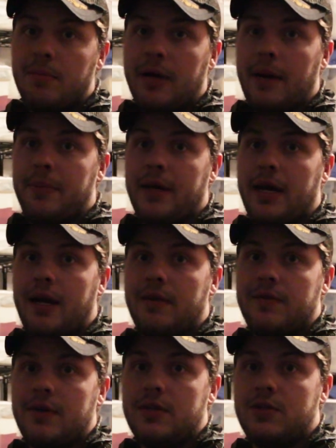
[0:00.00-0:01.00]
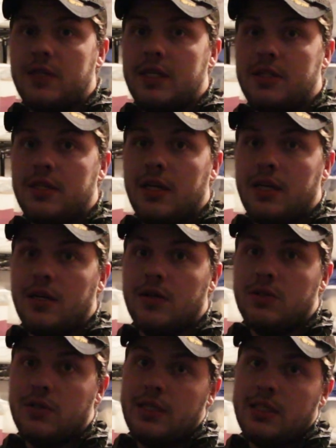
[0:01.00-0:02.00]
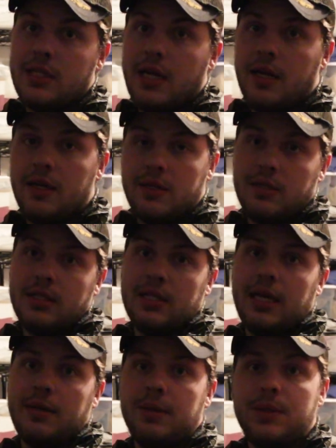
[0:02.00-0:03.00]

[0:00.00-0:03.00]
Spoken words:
popping out of a tree, tree stand. It's not gonna be